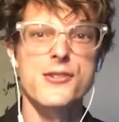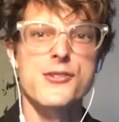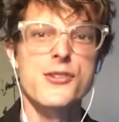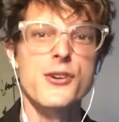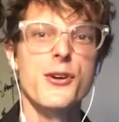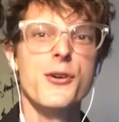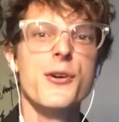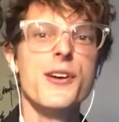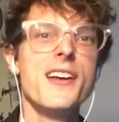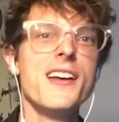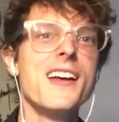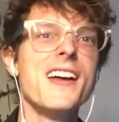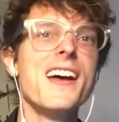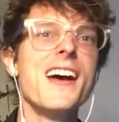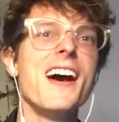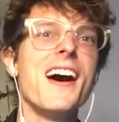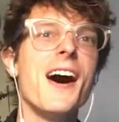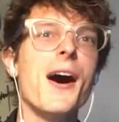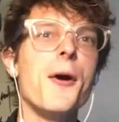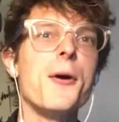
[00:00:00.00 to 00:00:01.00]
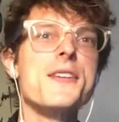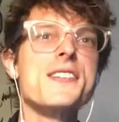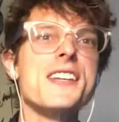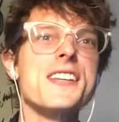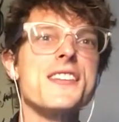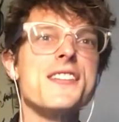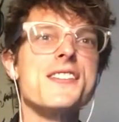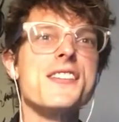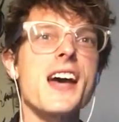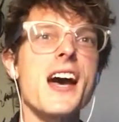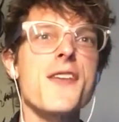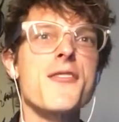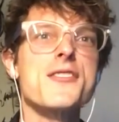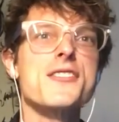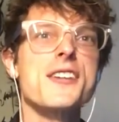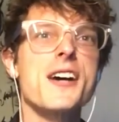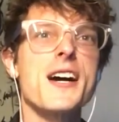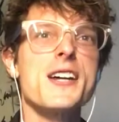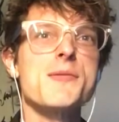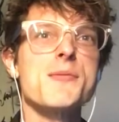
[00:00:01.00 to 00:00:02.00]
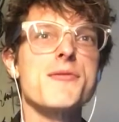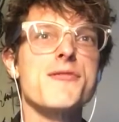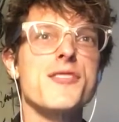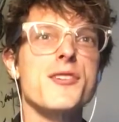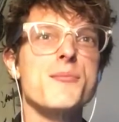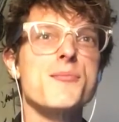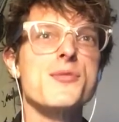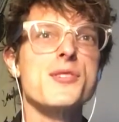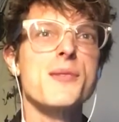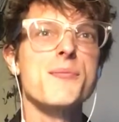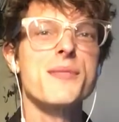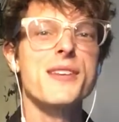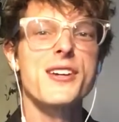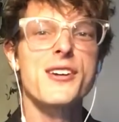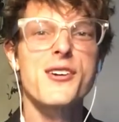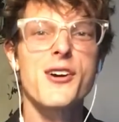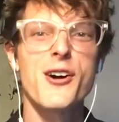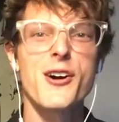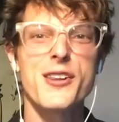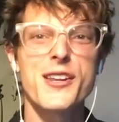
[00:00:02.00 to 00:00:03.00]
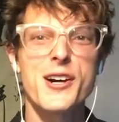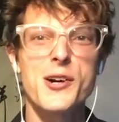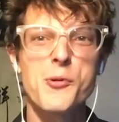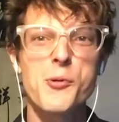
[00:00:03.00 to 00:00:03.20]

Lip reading: So I always get this advertisement from something called